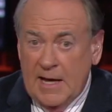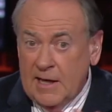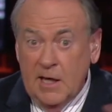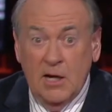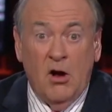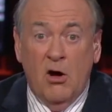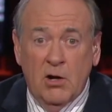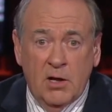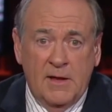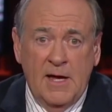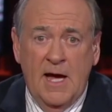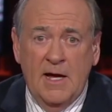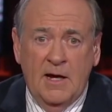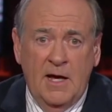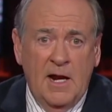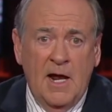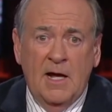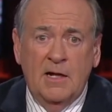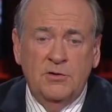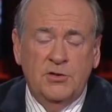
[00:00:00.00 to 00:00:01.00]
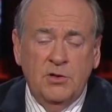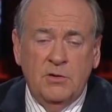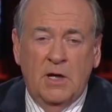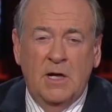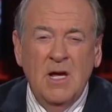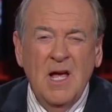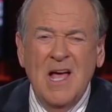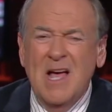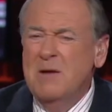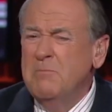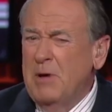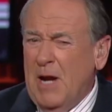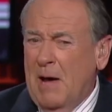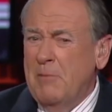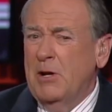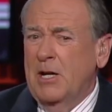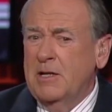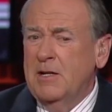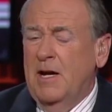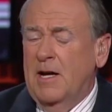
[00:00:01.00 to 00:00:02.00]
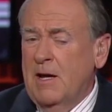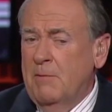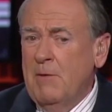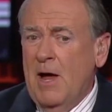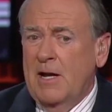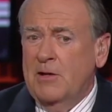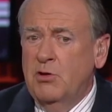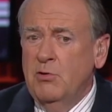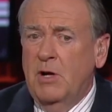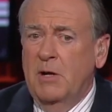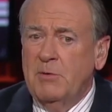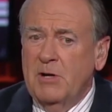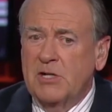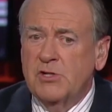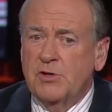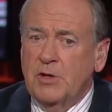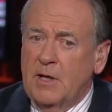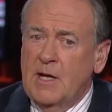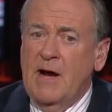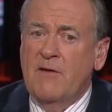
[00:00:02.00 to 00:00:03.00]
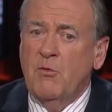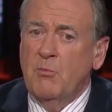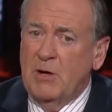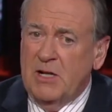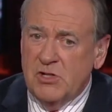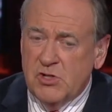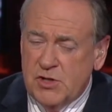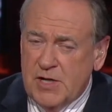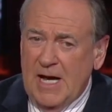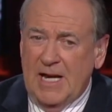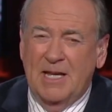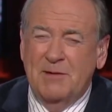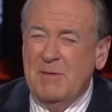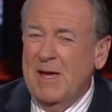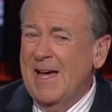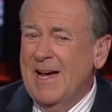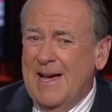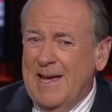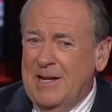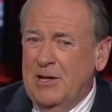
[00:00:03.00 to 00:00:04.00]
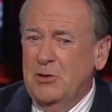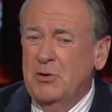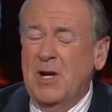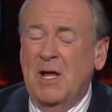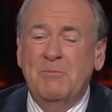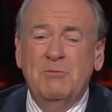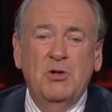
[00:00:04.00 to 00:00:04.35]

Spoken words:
I get all of that and I'll do it. But I'm going to tell you, I'm not doing it because the government is telling me I got to do it.